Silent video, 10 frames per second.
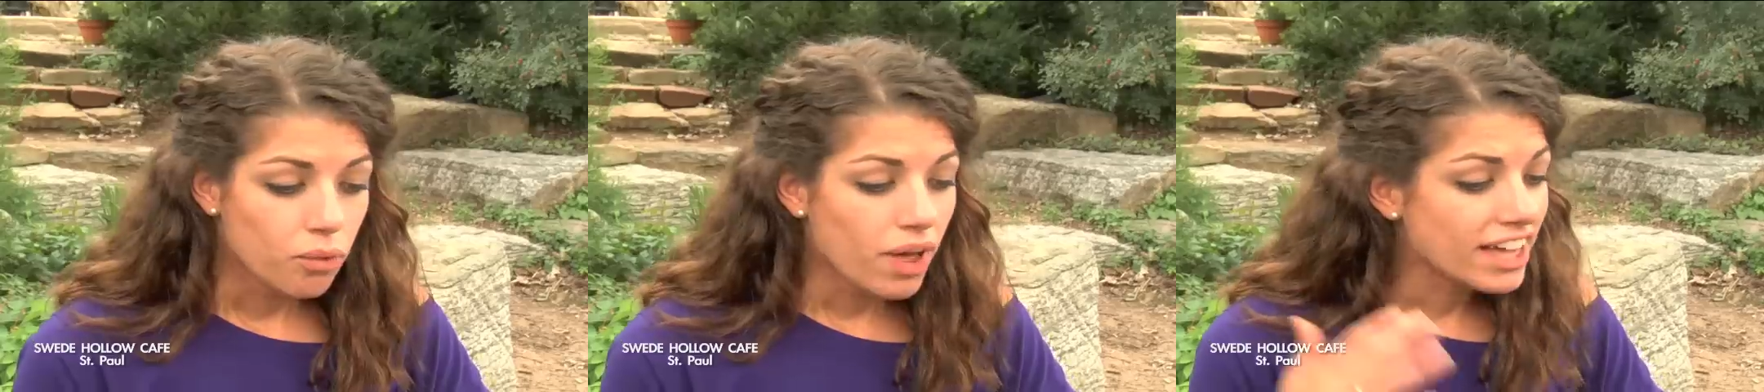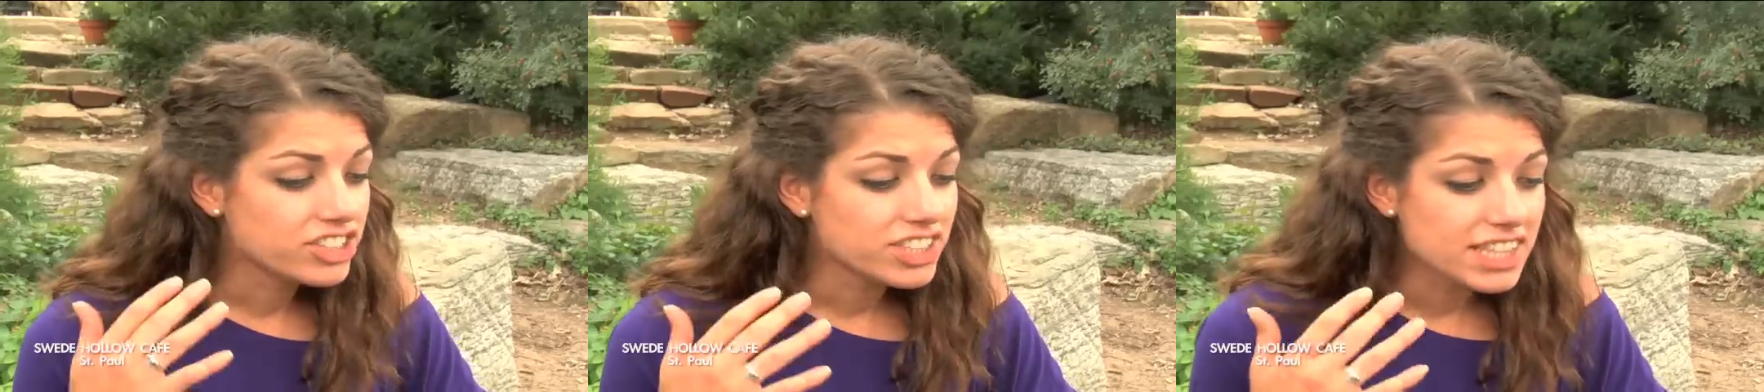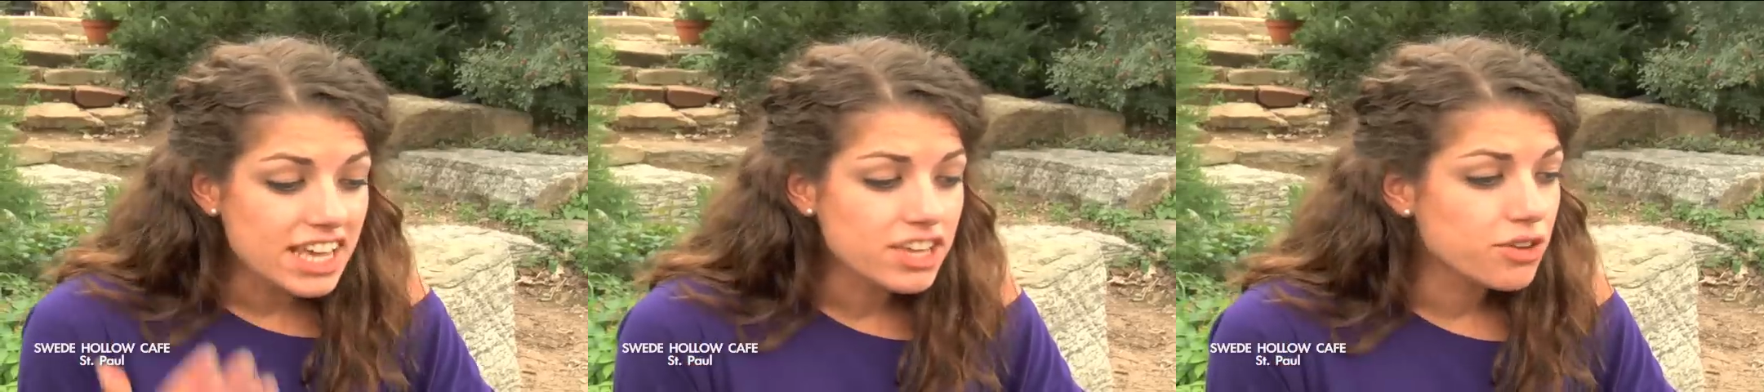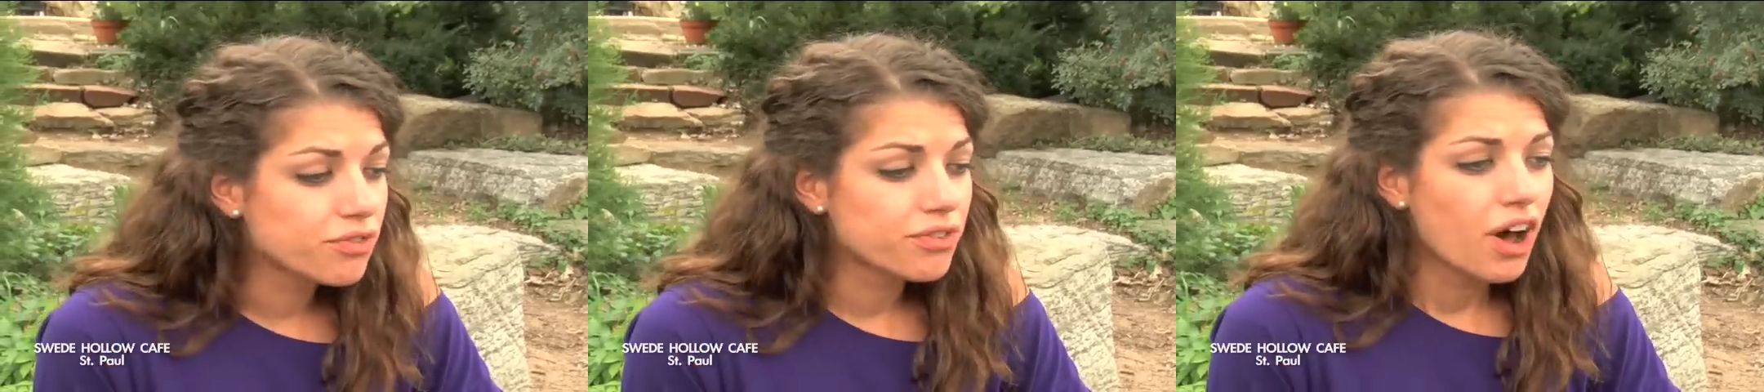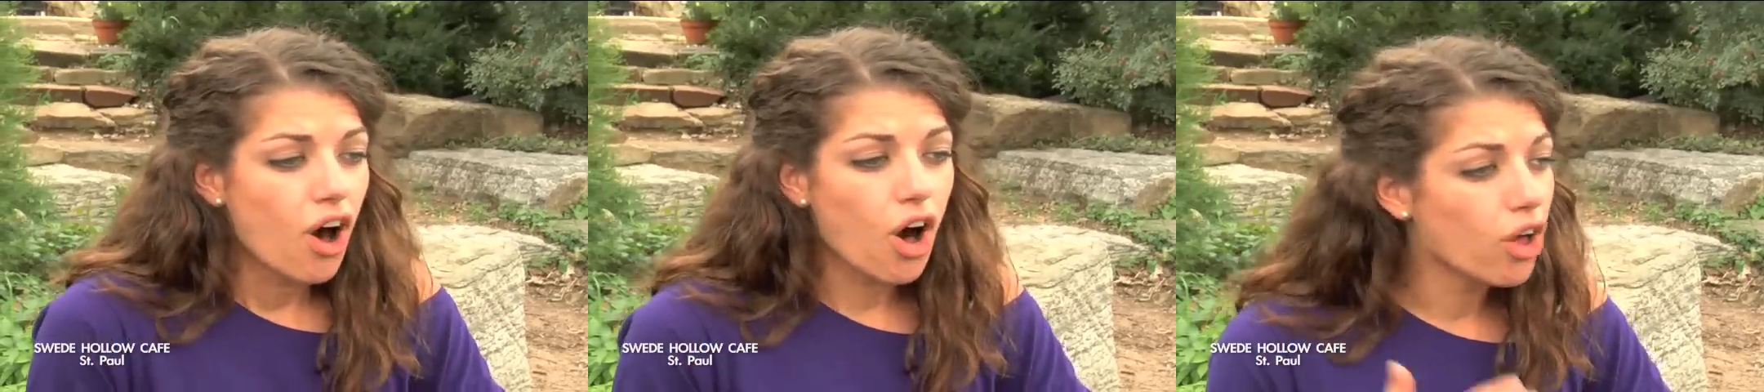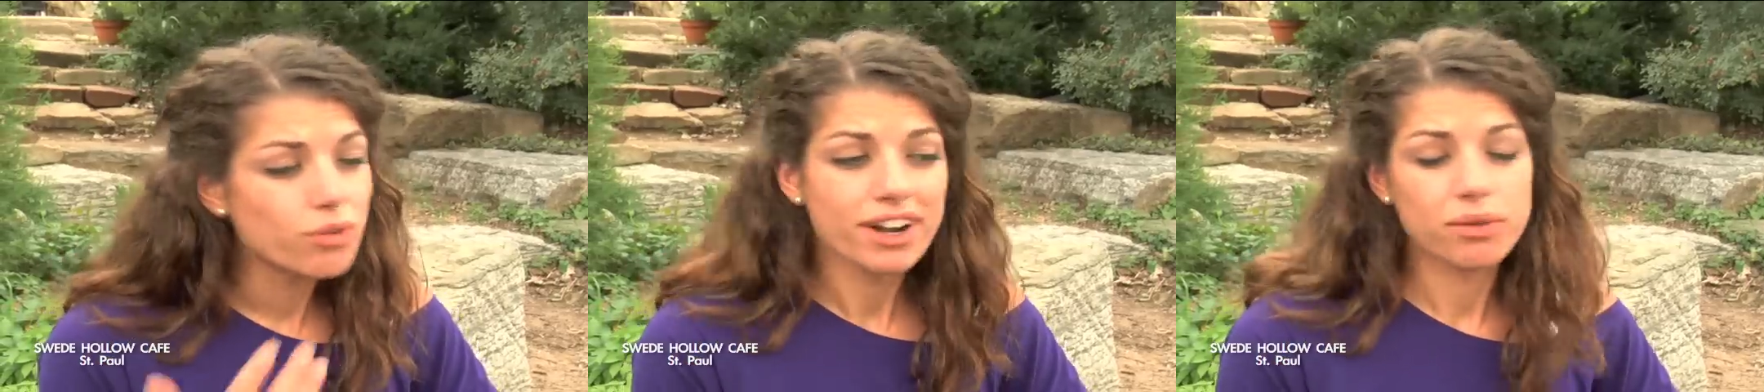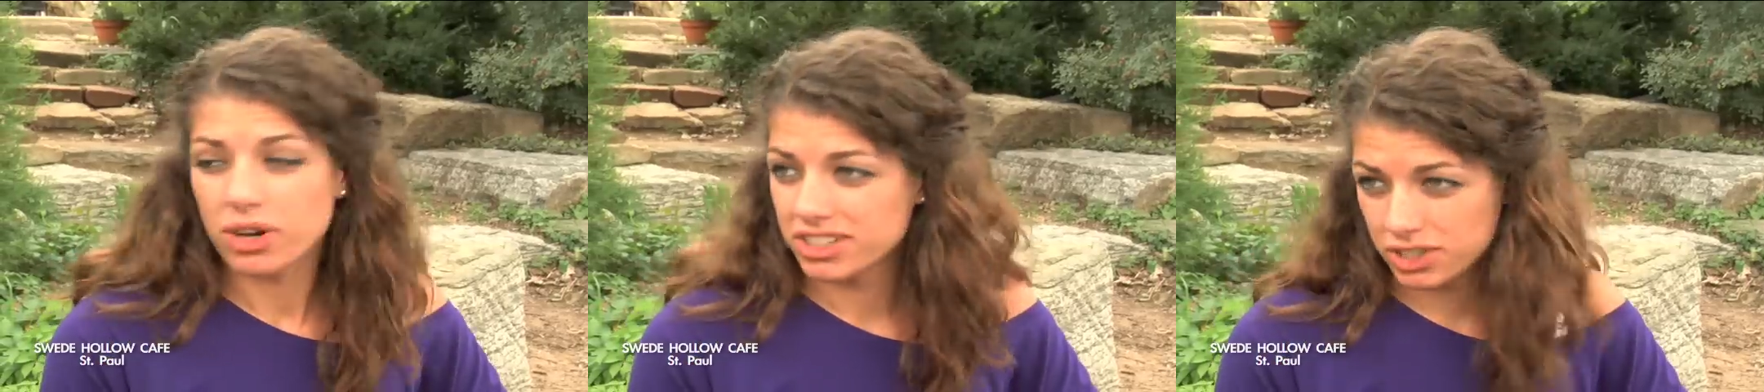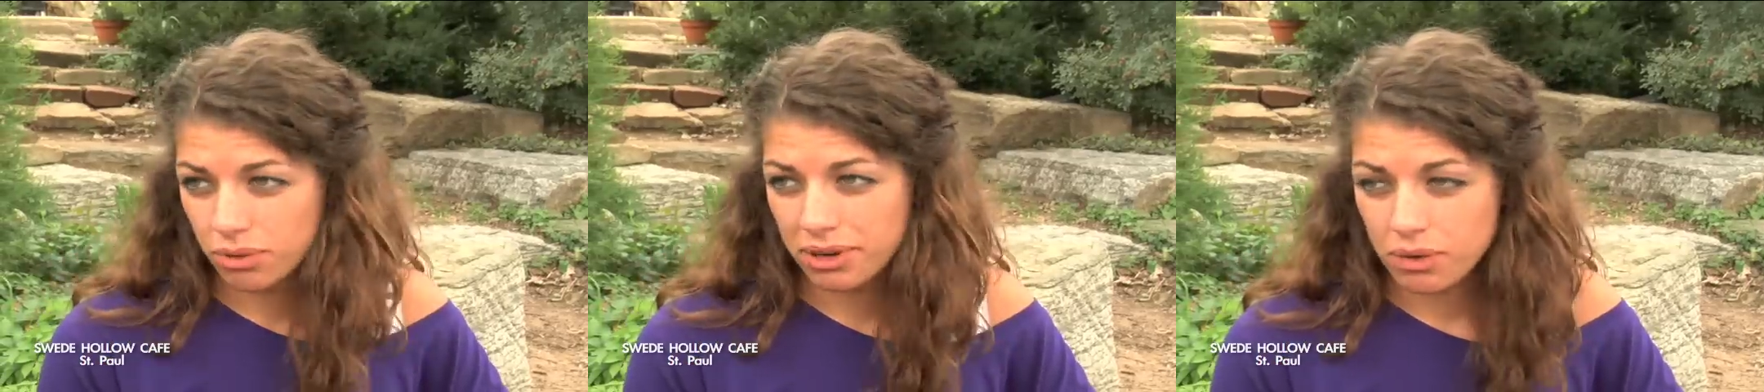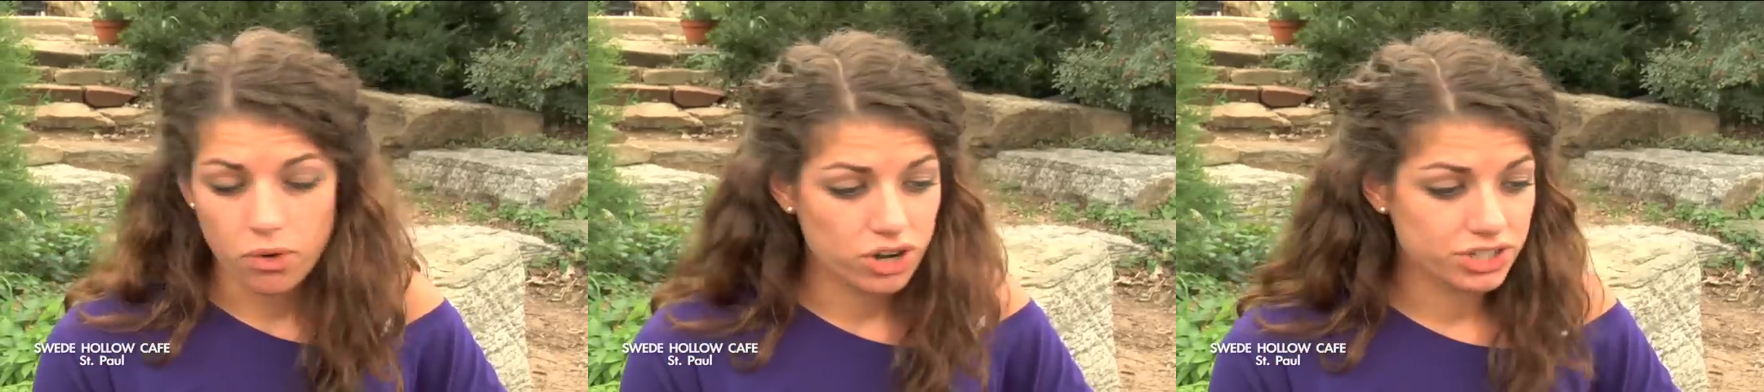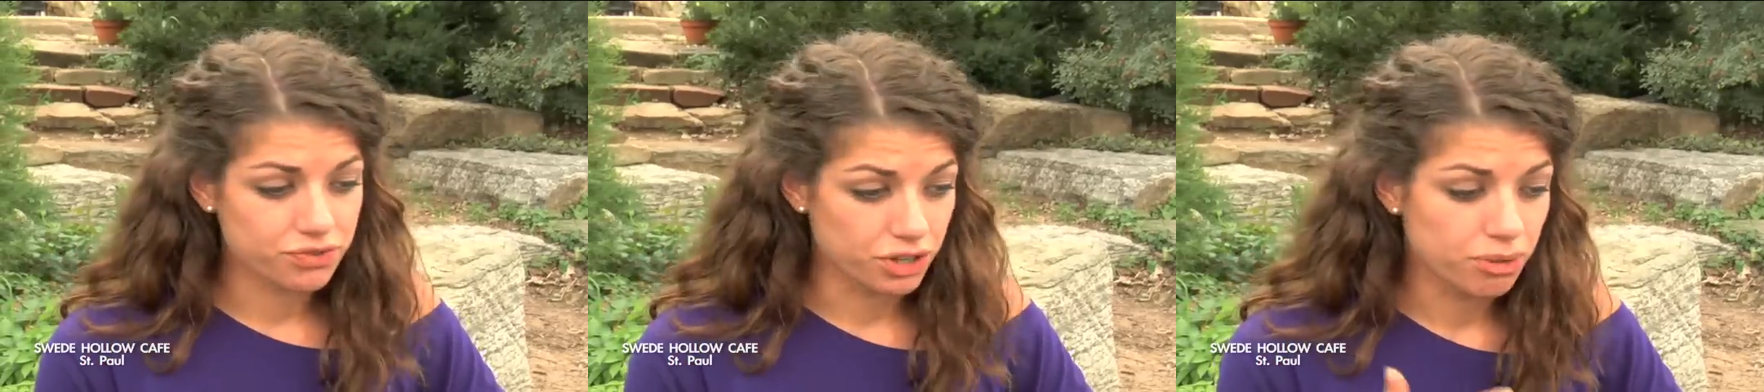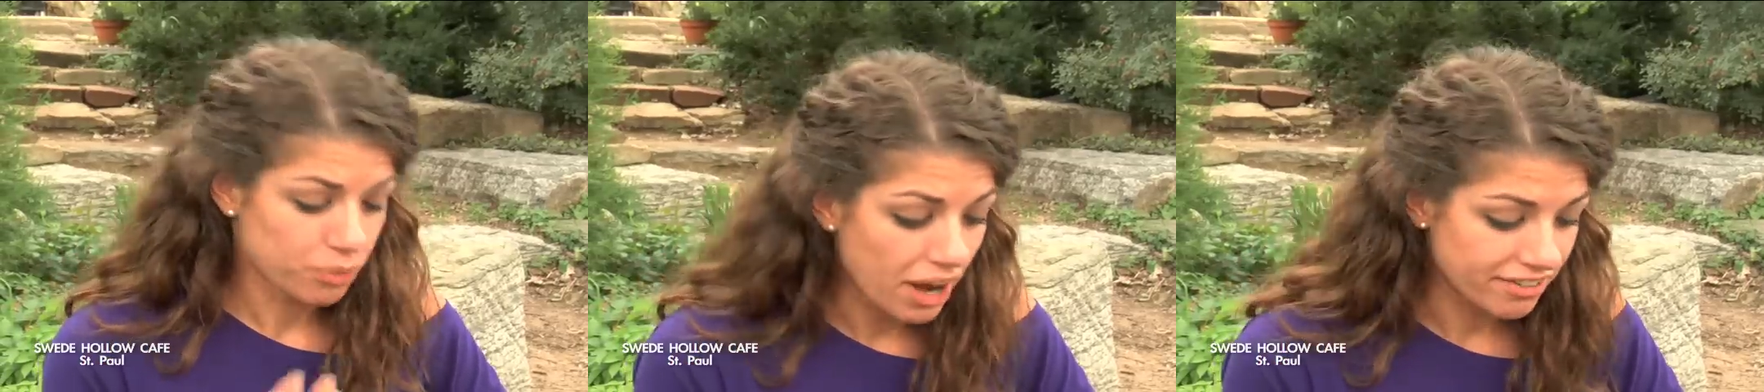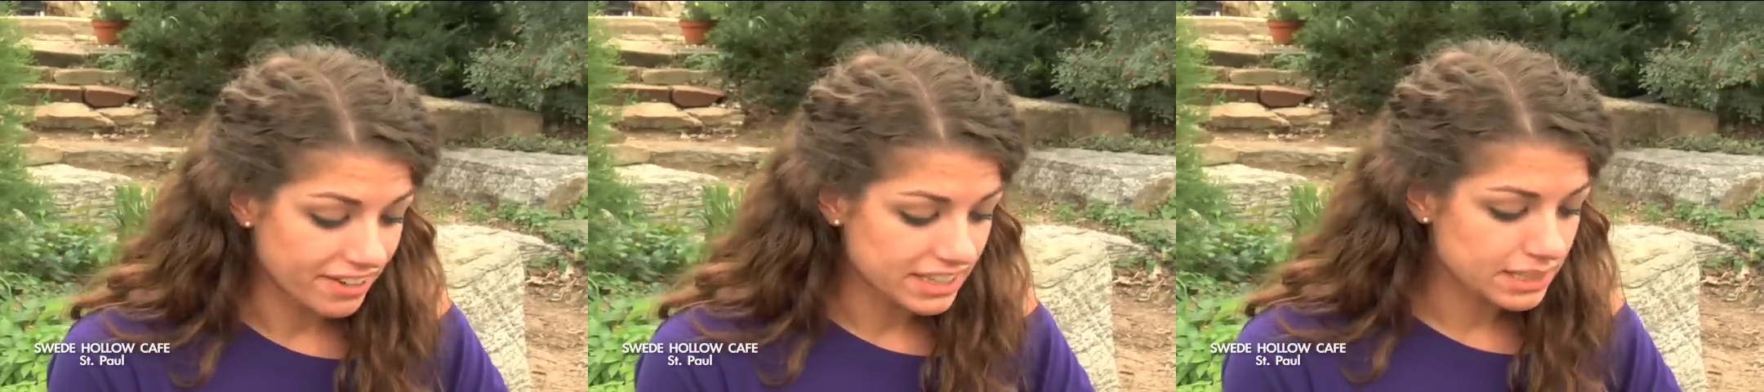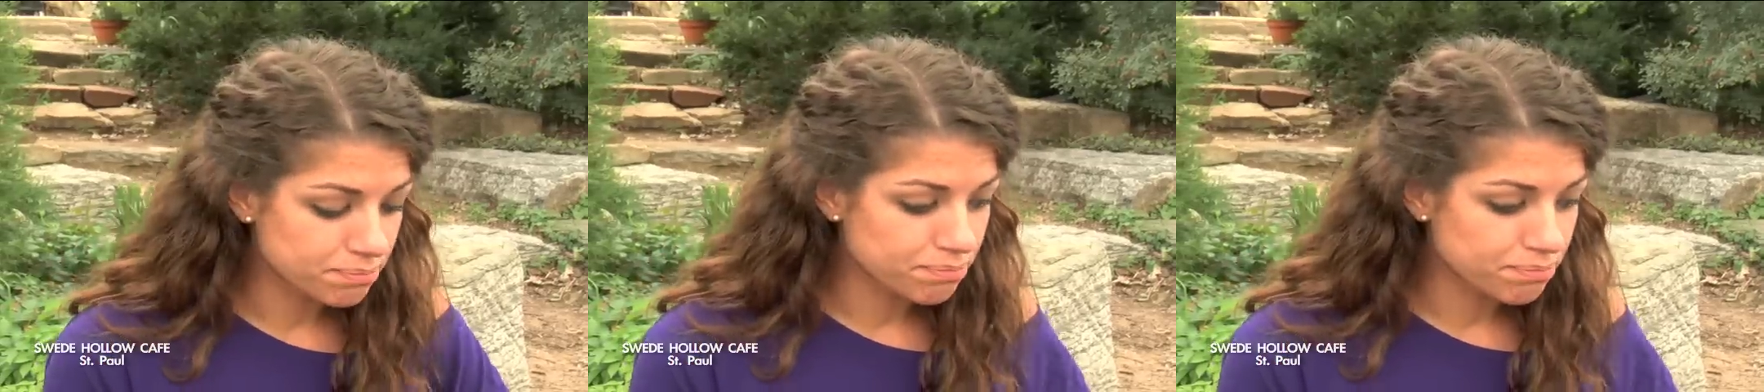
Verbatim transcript: Well, I just think you've already won so many awards for your breakfast.